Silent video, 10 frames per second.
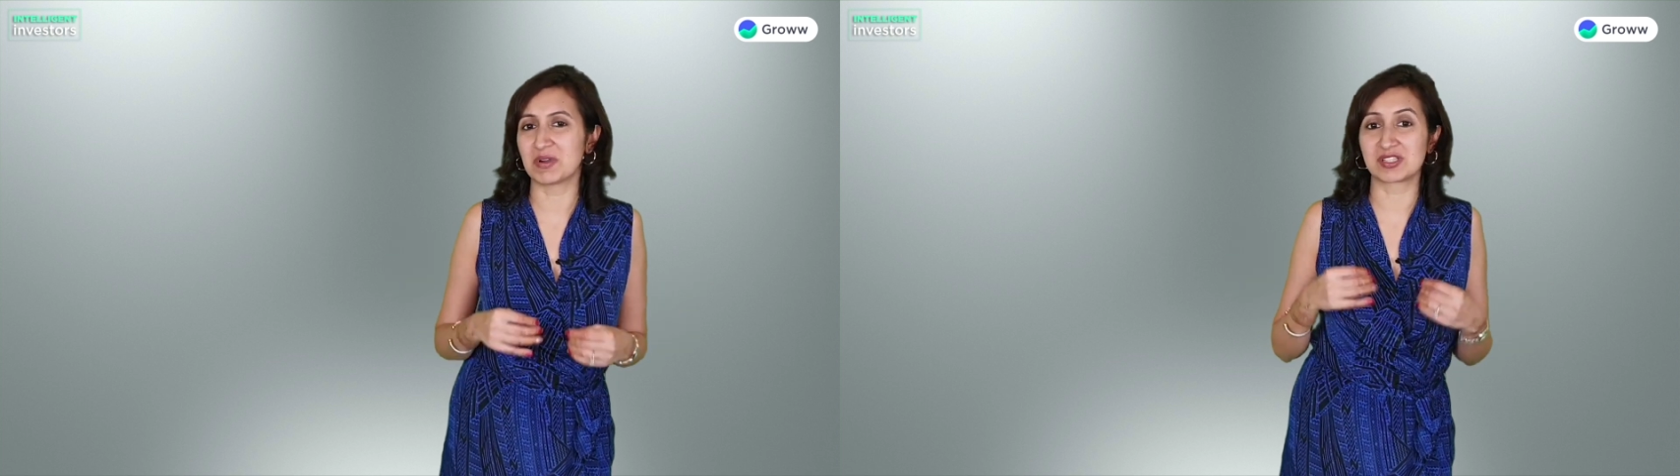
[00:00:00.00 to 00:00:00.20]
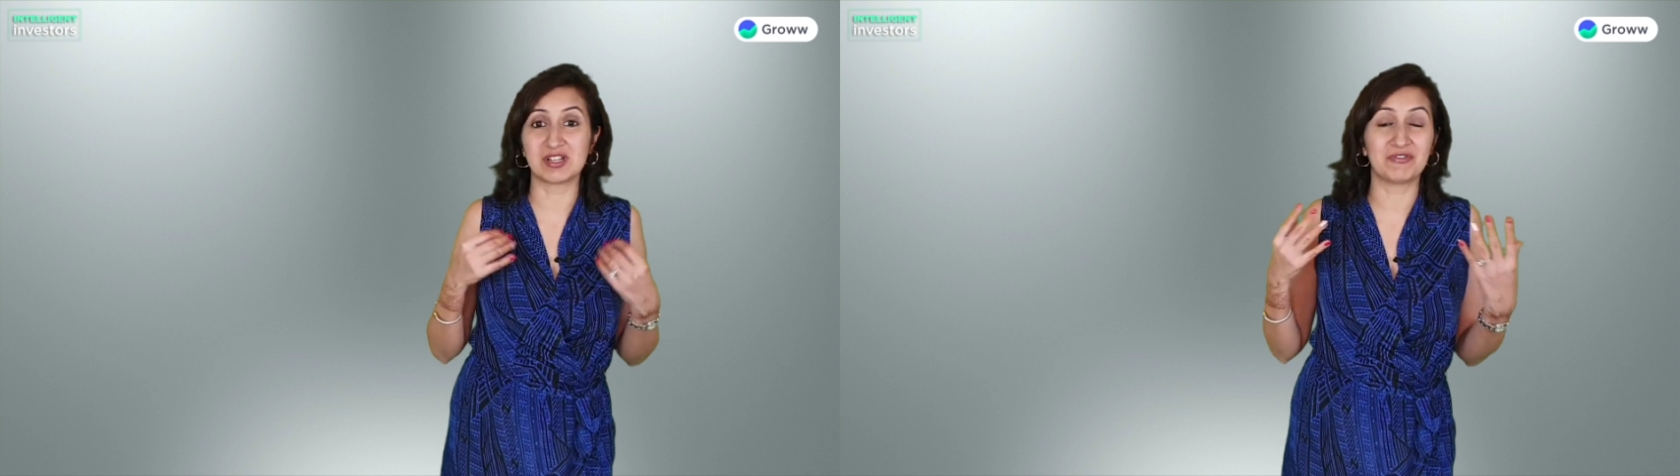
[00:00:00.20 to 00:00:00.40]

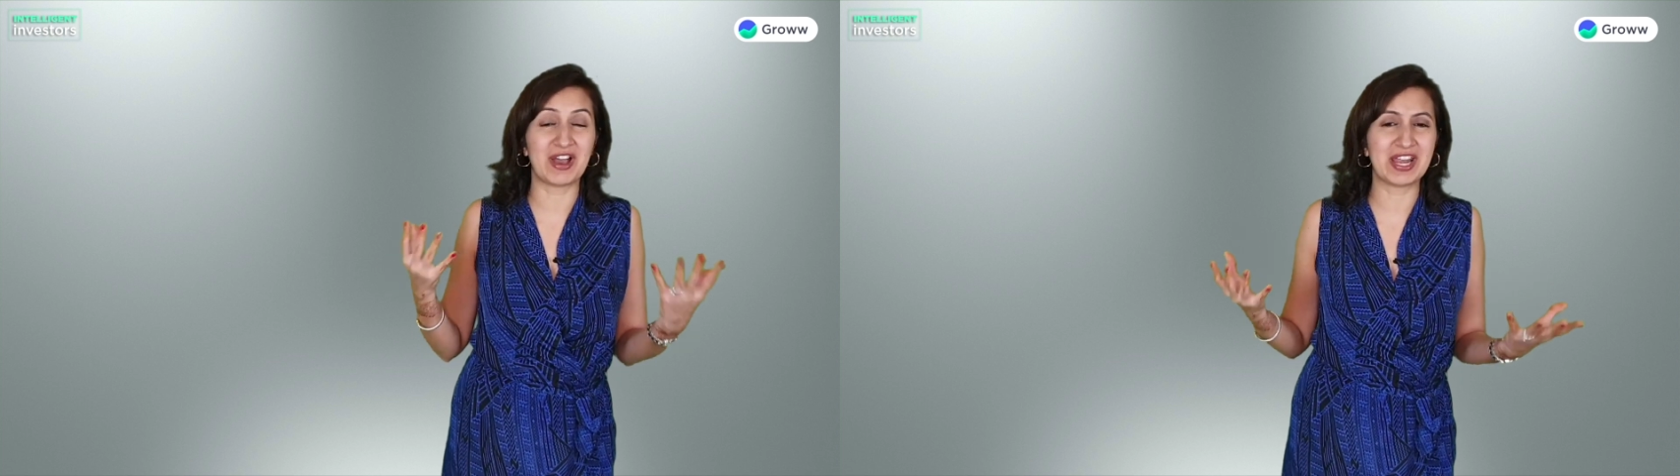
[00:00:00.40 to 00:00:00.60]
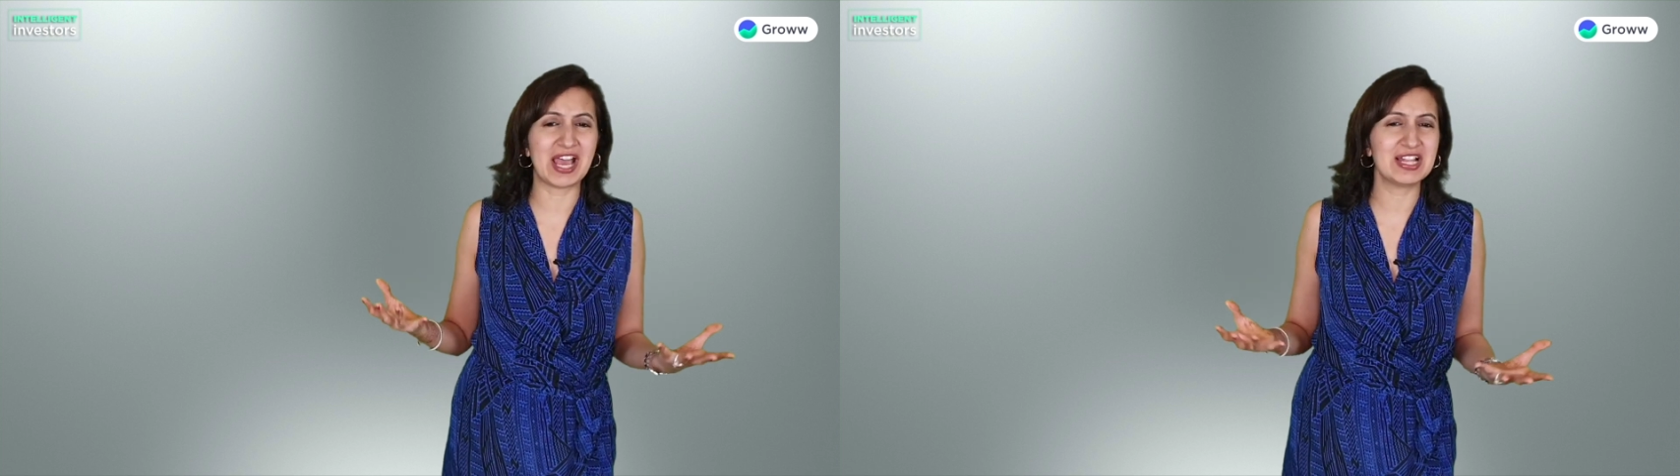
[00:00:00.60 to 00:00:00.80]
personal
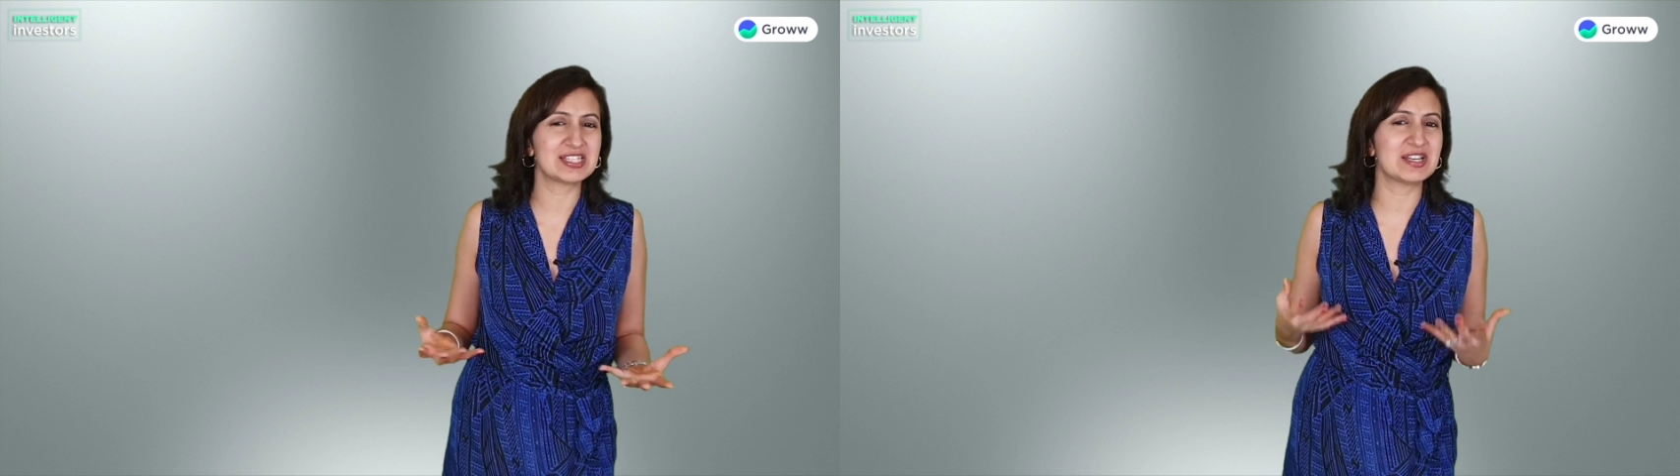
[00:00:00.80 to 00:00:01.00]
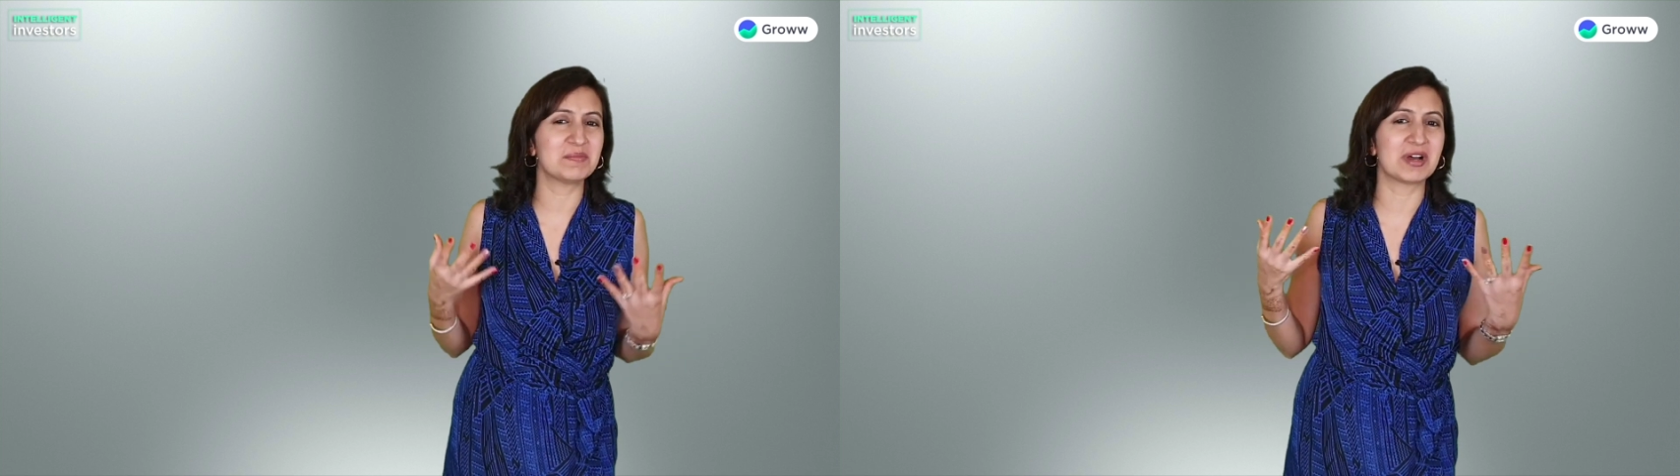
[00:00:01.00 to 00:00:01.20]

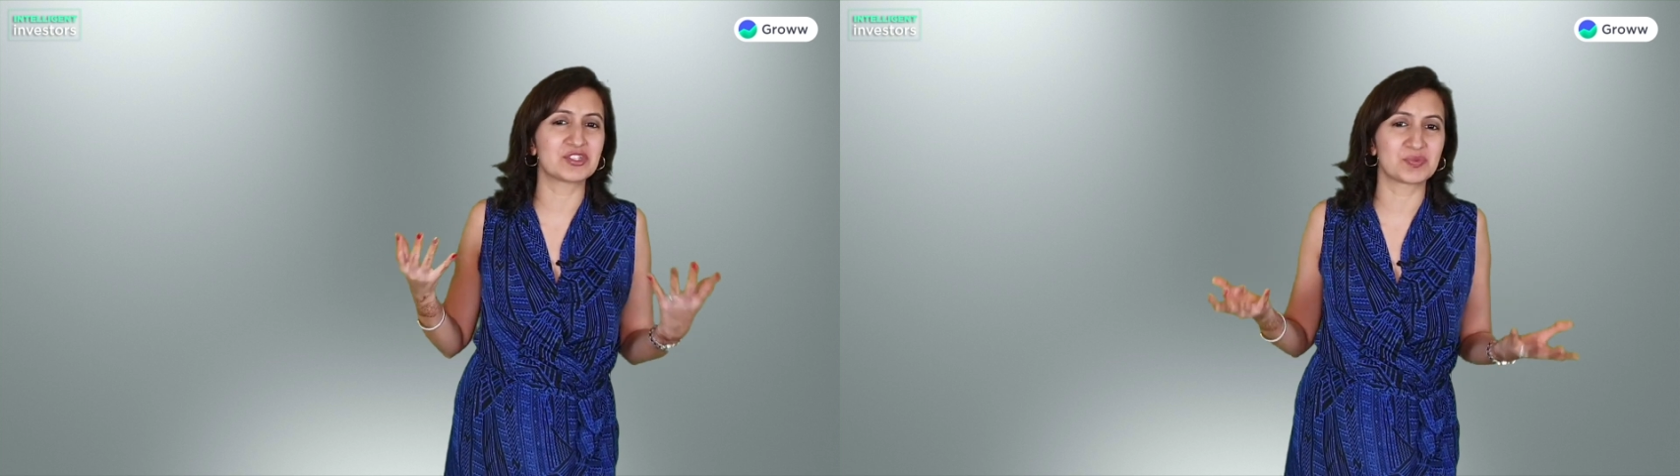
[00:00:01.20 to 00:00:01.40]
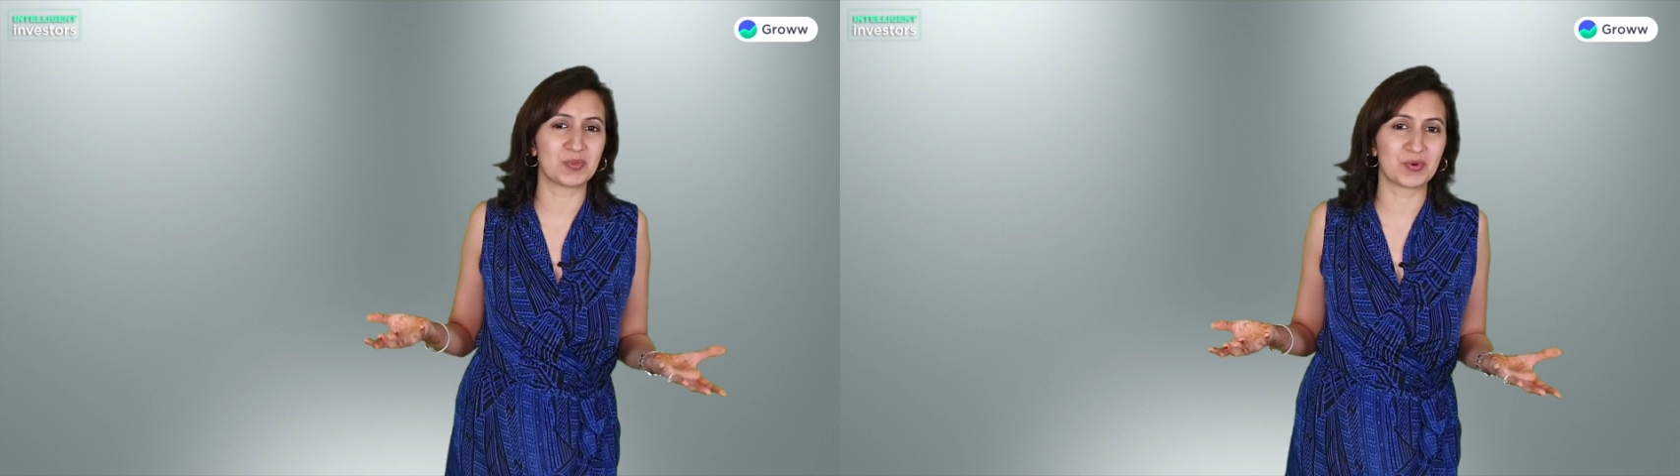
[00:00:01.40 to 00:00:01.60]
finance and
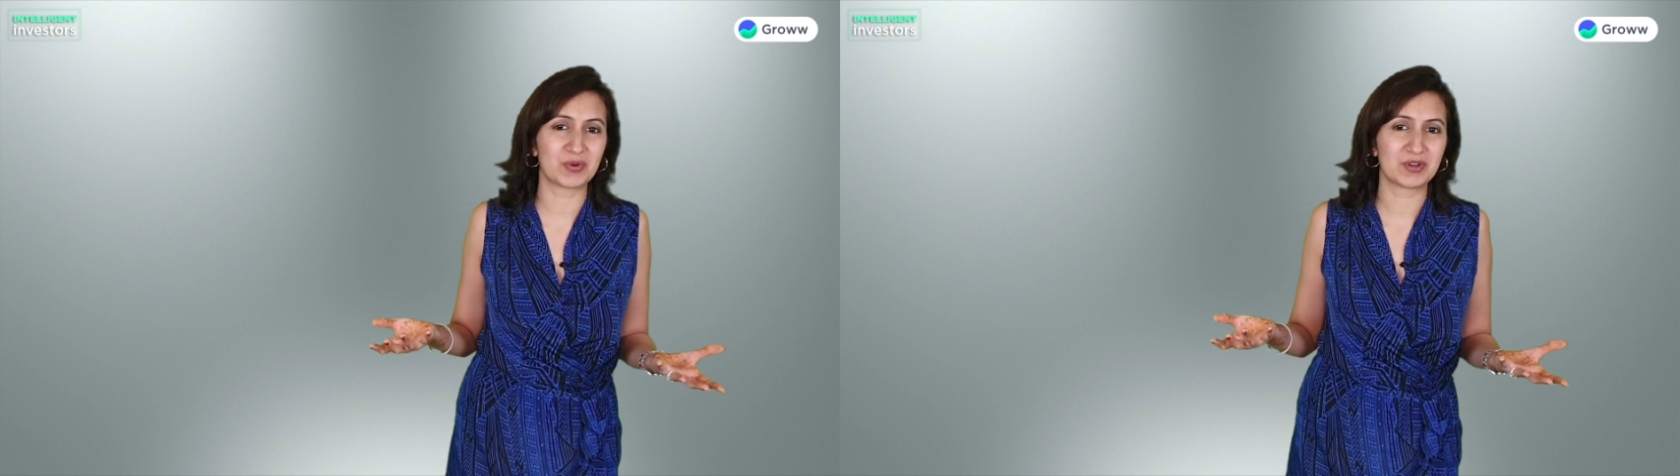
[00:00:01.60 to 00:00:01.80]
much more.